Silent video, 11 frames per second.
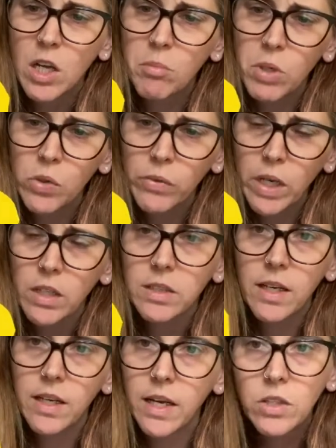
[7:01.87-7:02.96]
perfect,
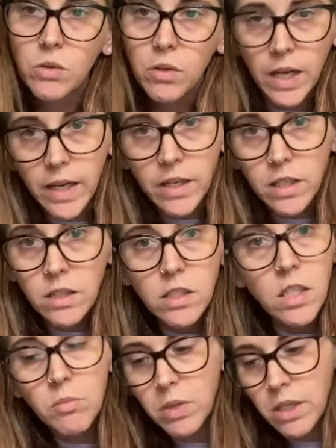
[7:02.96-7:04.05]
and I don't care
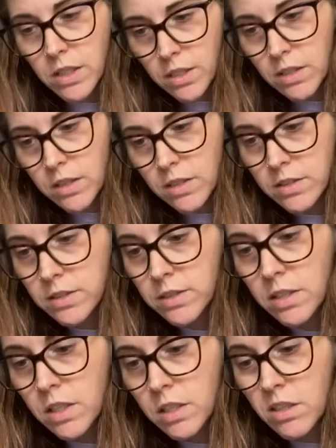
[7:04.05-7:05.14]
because
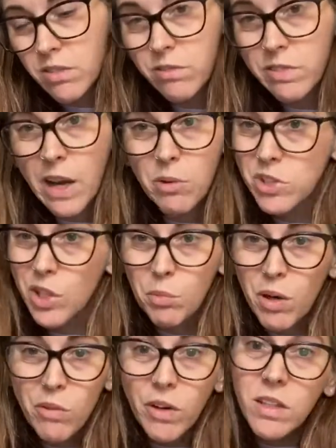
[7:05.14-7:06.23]
flowers aren't
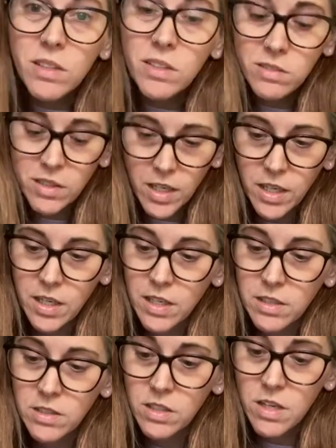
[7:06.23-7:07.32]
perfect,
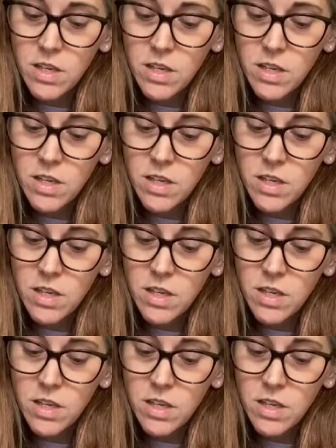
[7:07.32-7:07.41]
and